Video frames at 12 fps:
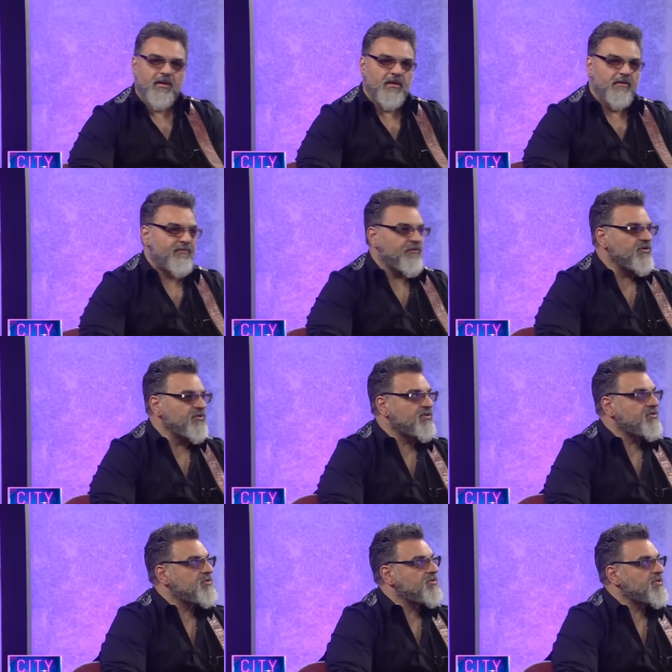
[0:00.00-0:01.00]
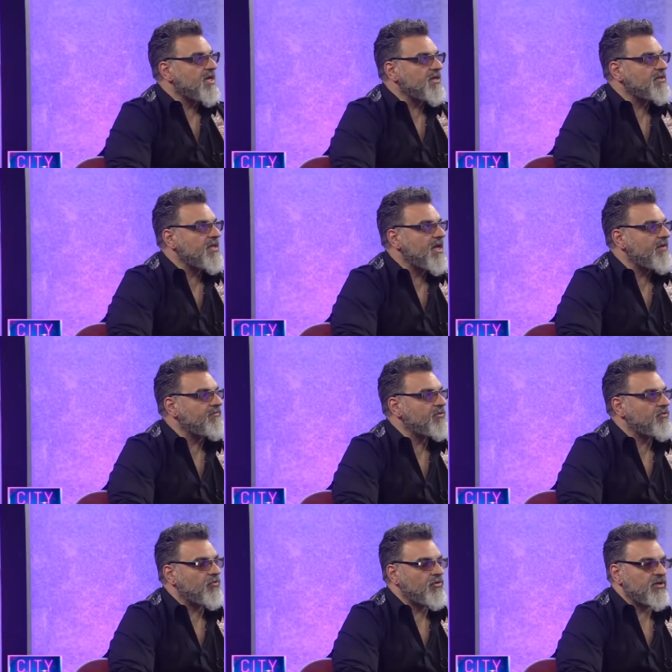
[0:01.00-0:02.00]
First, second day of the
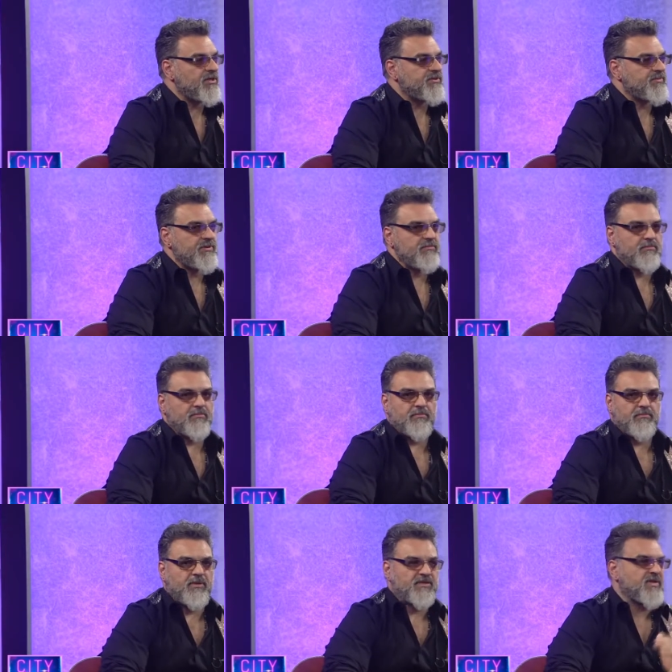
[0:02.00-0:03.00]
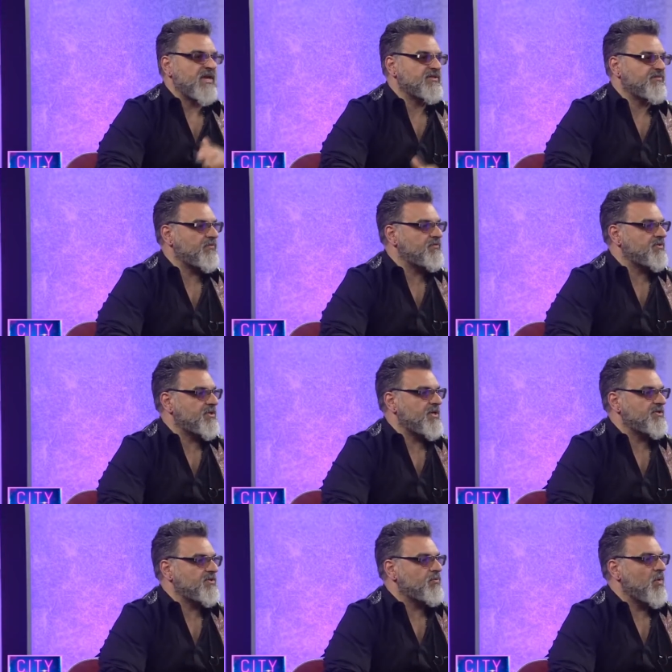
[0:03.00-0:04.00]
tour in Lisbon, my saxophonist
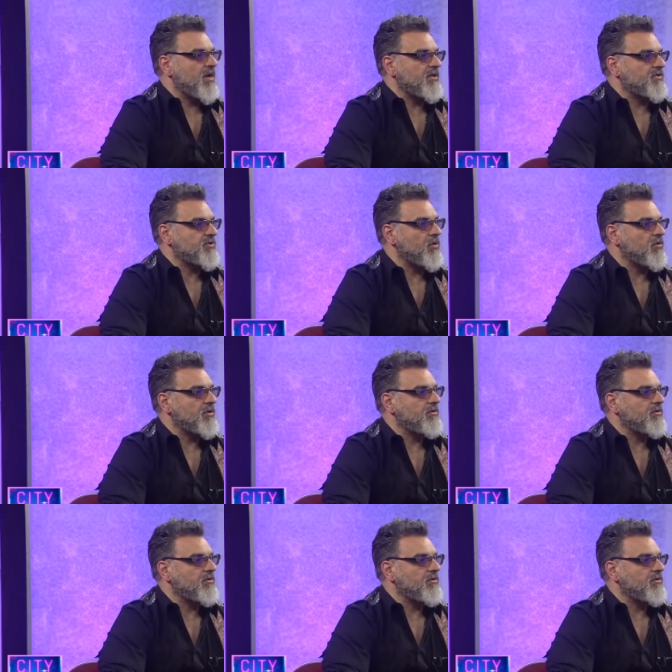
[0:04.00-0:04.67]
gets his wallet stolen.